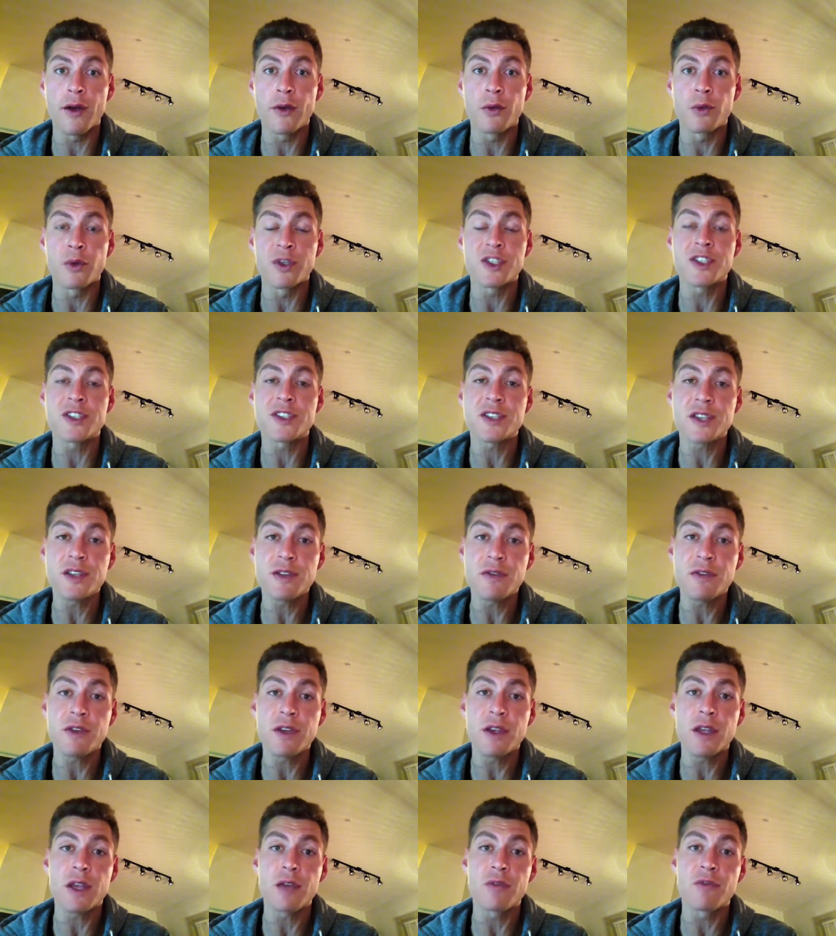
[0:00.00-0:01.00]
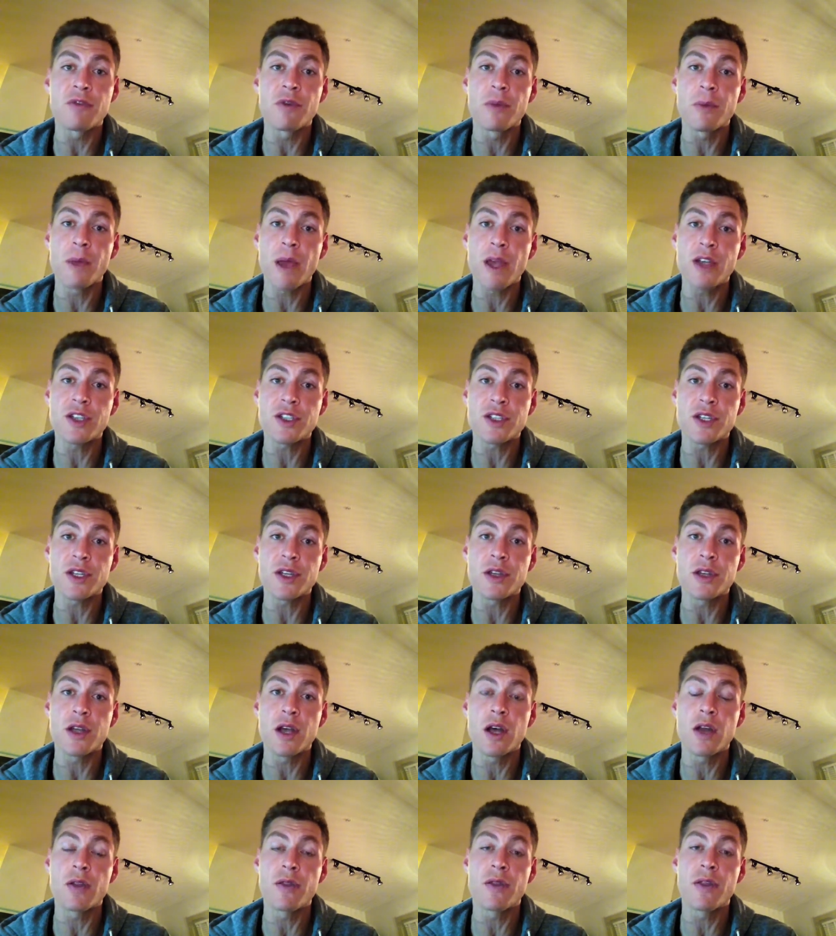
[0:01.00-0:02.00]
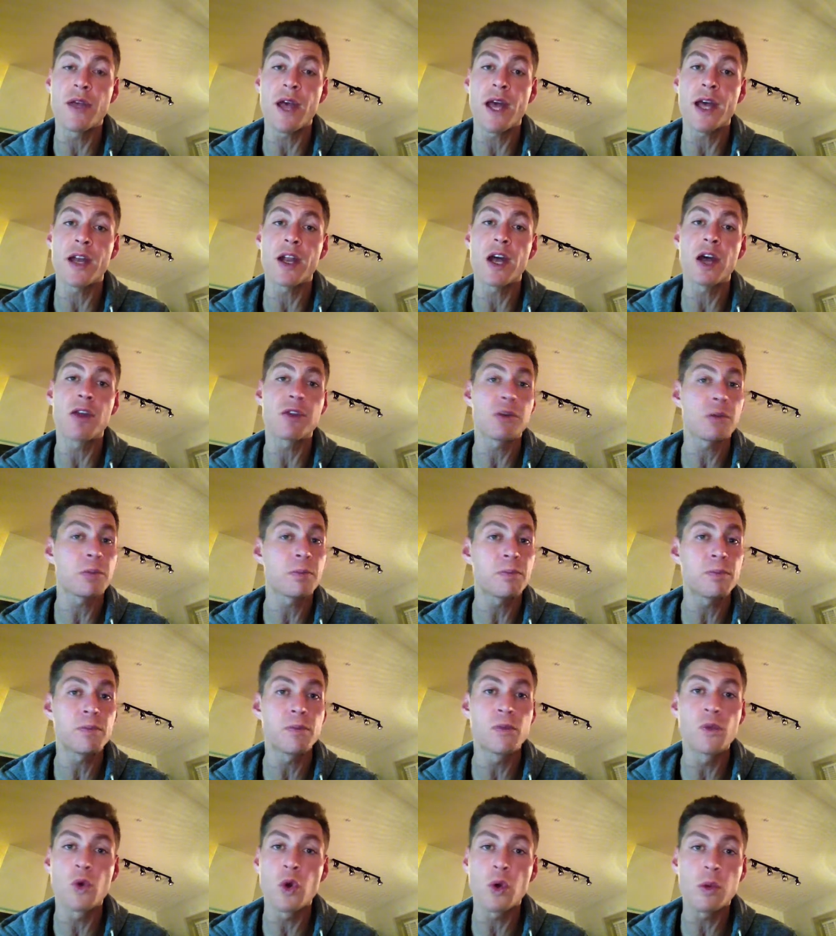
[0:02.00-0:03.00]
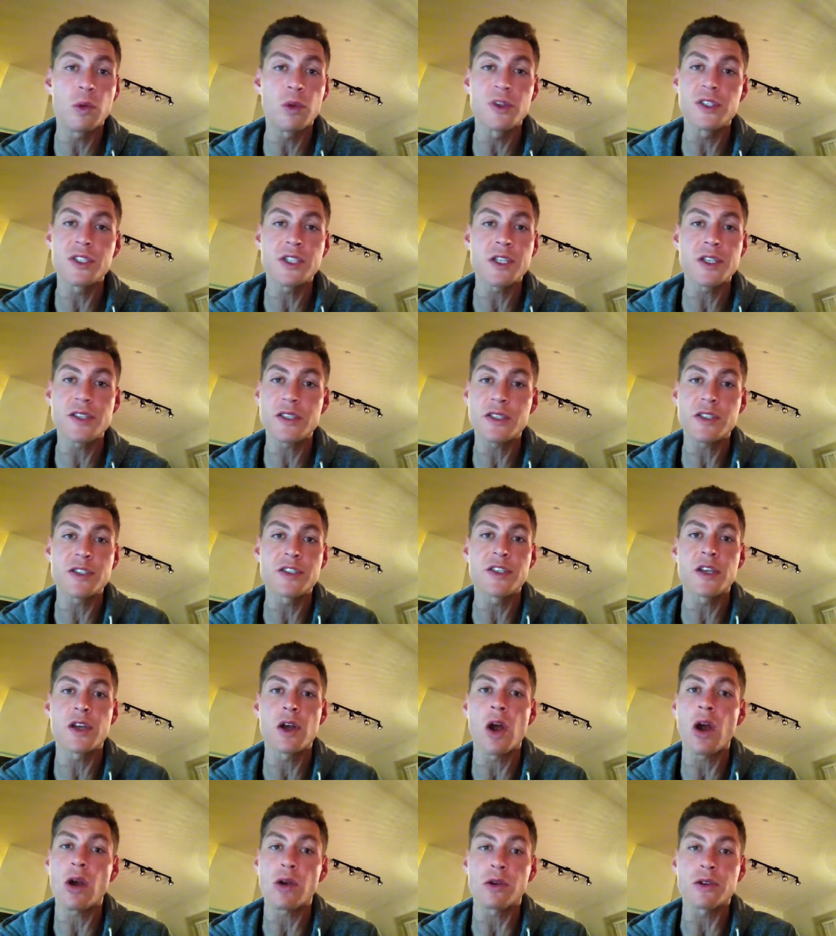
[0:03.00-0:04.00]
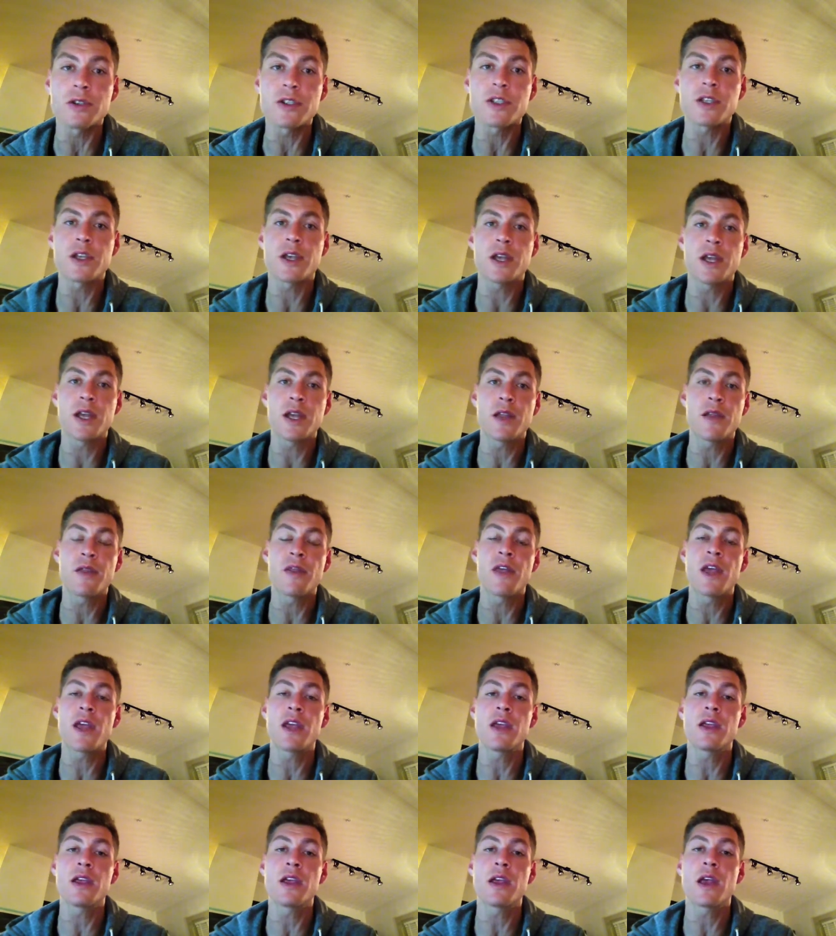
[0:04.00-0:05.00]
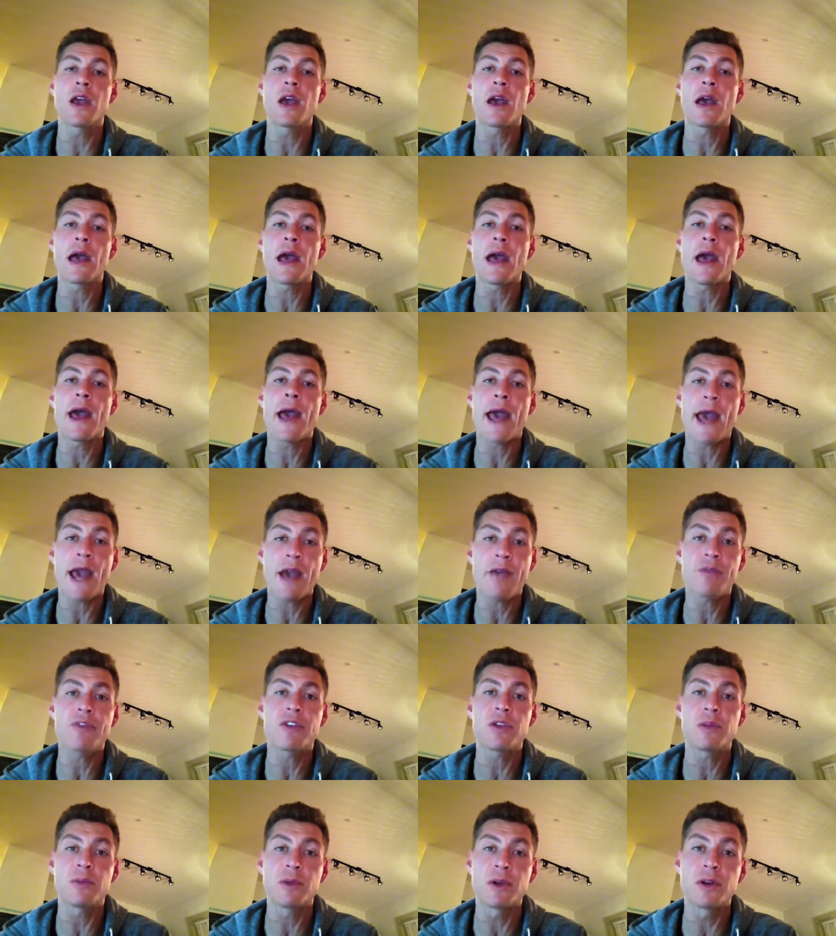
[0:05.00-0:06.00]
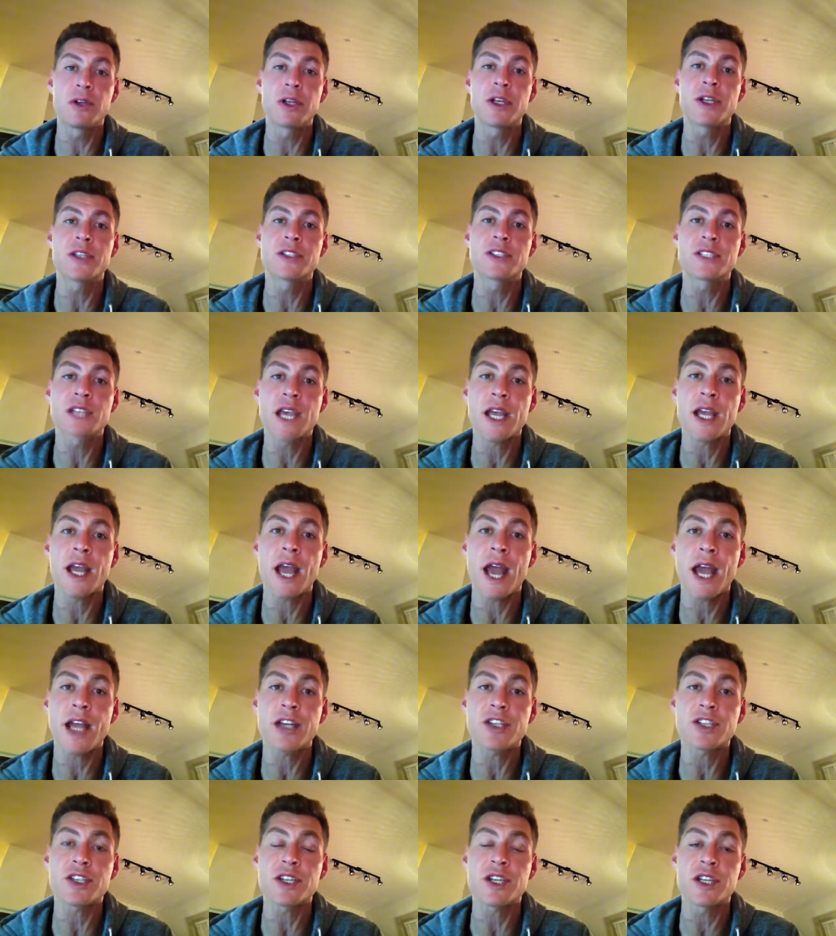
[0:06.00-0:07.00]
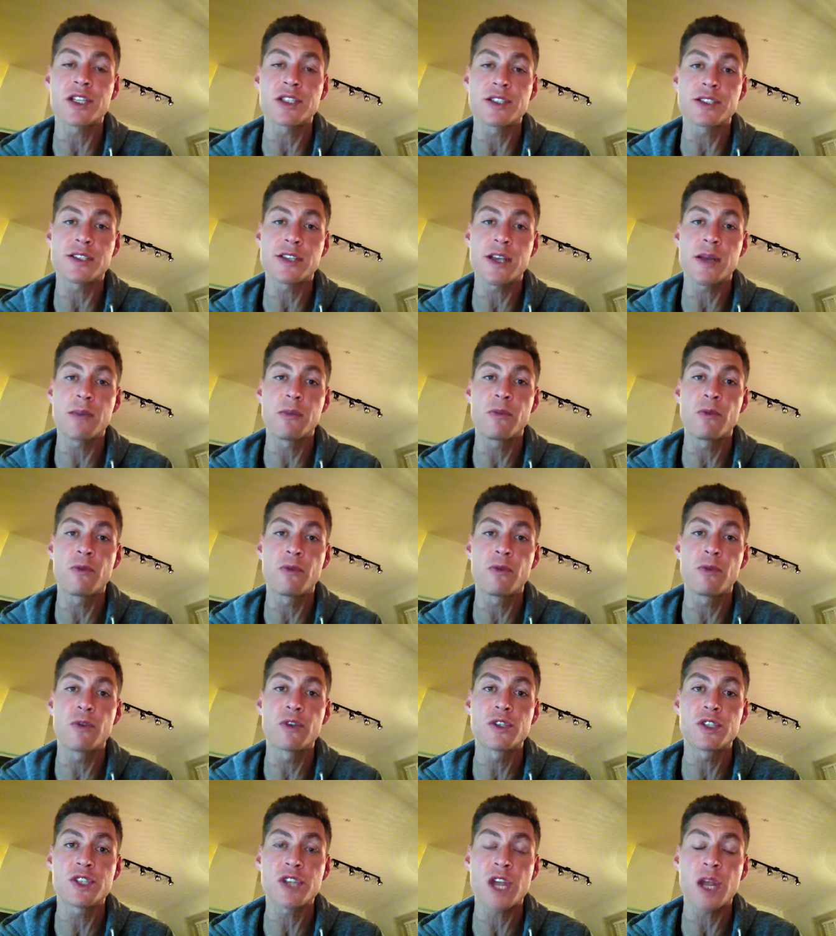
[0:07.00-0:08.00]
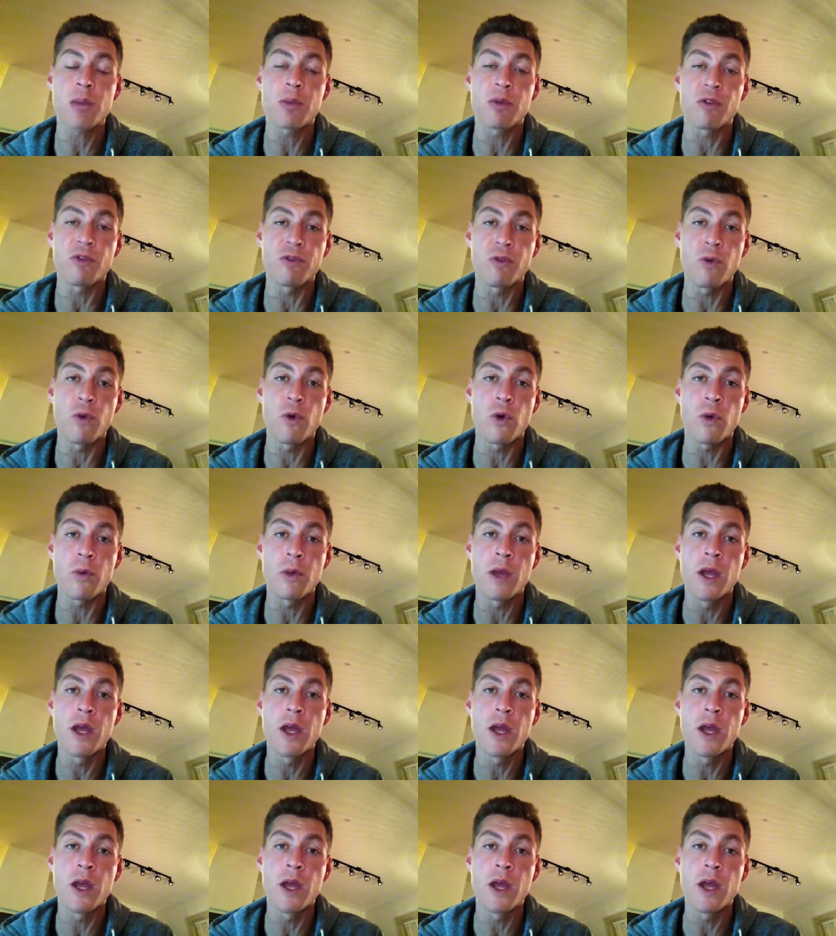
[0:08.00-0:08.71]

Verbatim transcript: receiving information that other normal citizens aren't, and they have the ability to take action in some shape or form